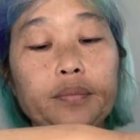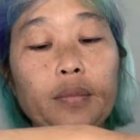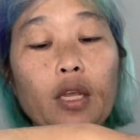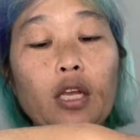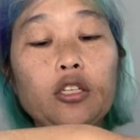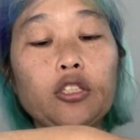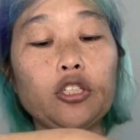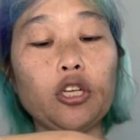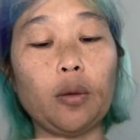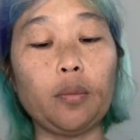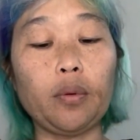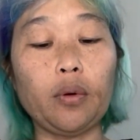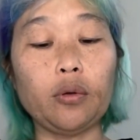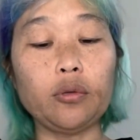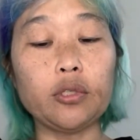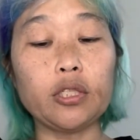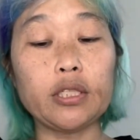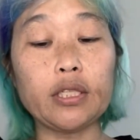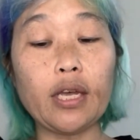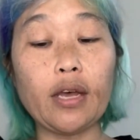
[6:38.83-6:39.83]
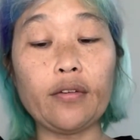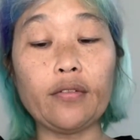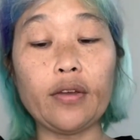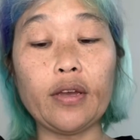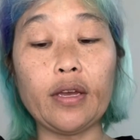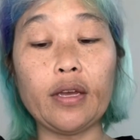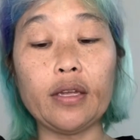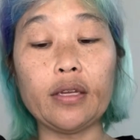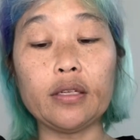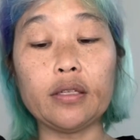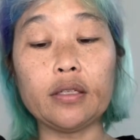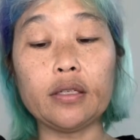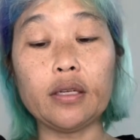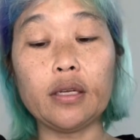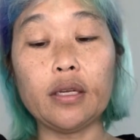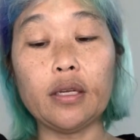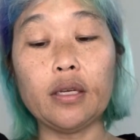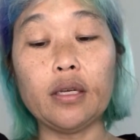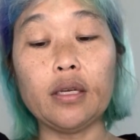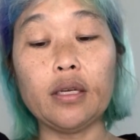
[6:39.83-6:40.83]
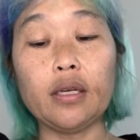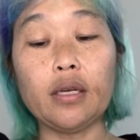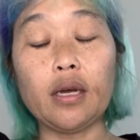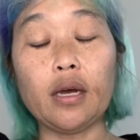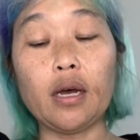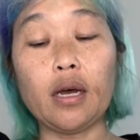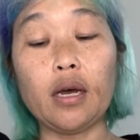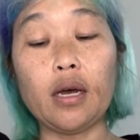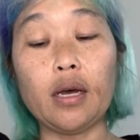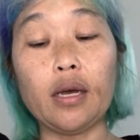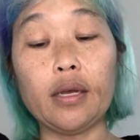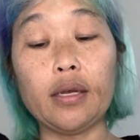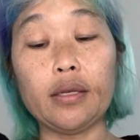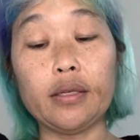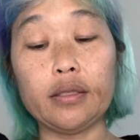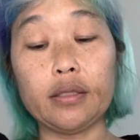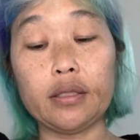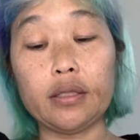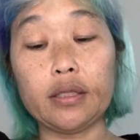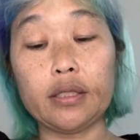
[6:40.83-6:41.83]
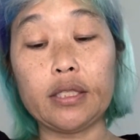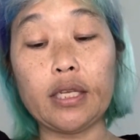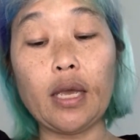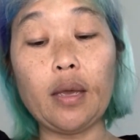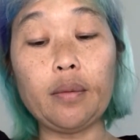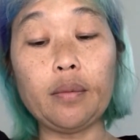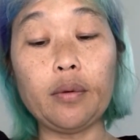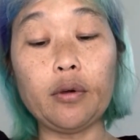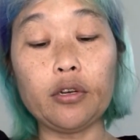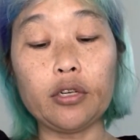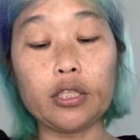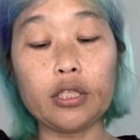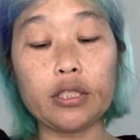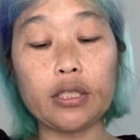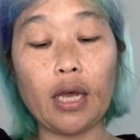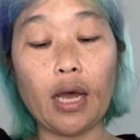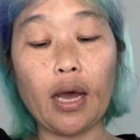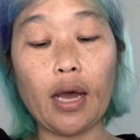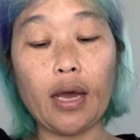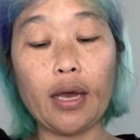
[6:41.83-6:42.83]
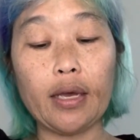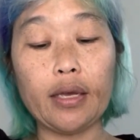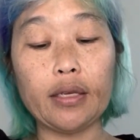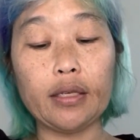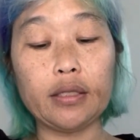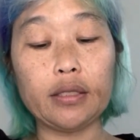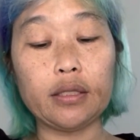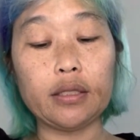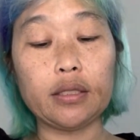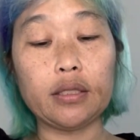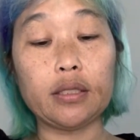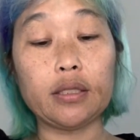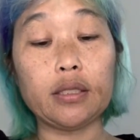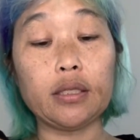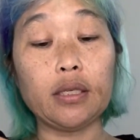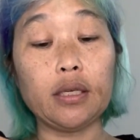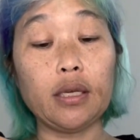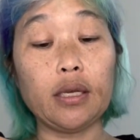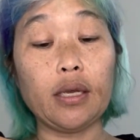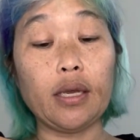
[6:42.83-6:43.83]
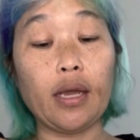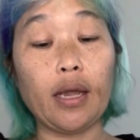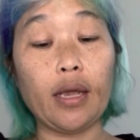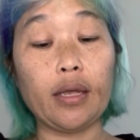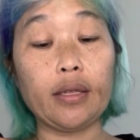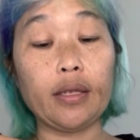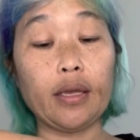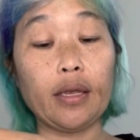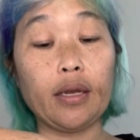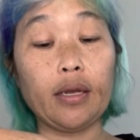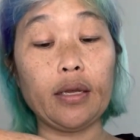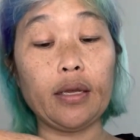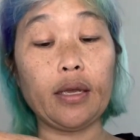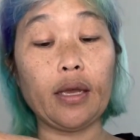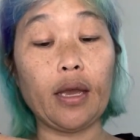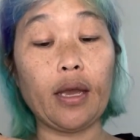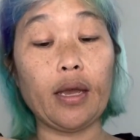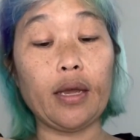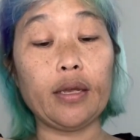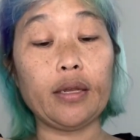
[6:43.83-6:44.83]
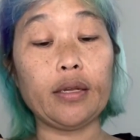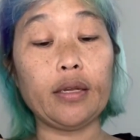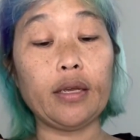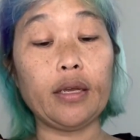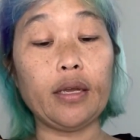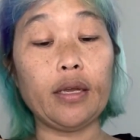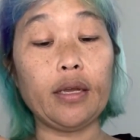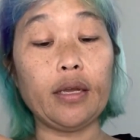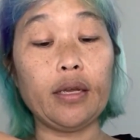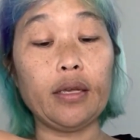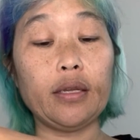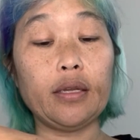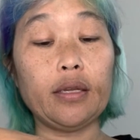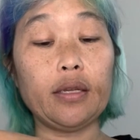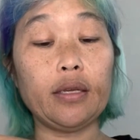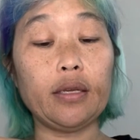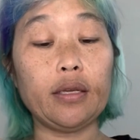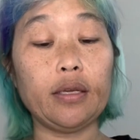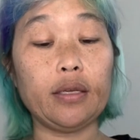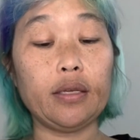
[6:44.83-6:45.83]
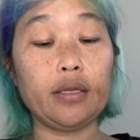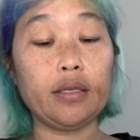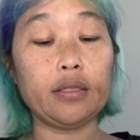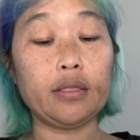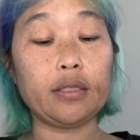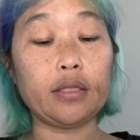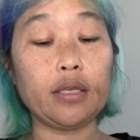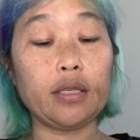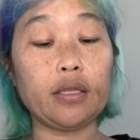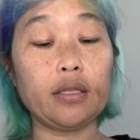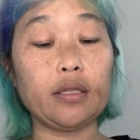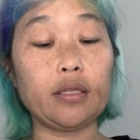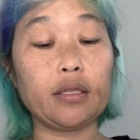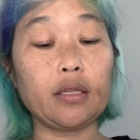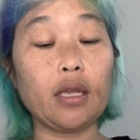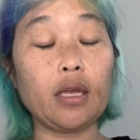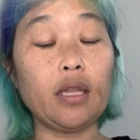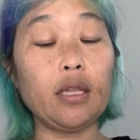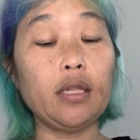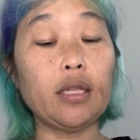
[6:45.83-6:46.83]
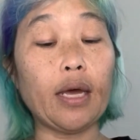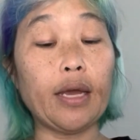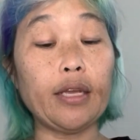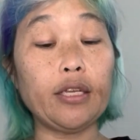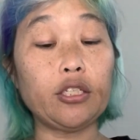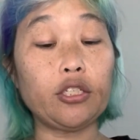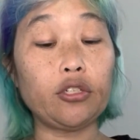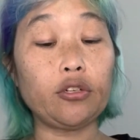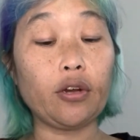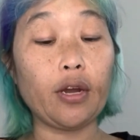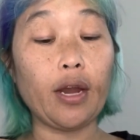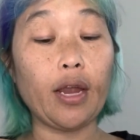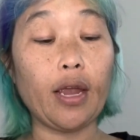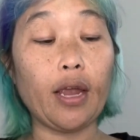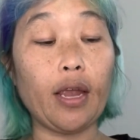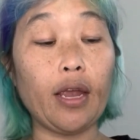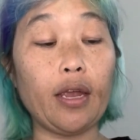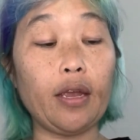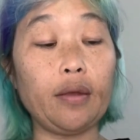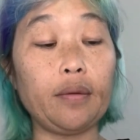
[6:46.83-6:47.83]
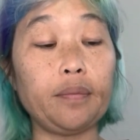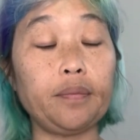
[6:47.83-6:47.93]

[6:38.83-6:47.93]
Jumbo 7, same hook size, and then again it is in light gray,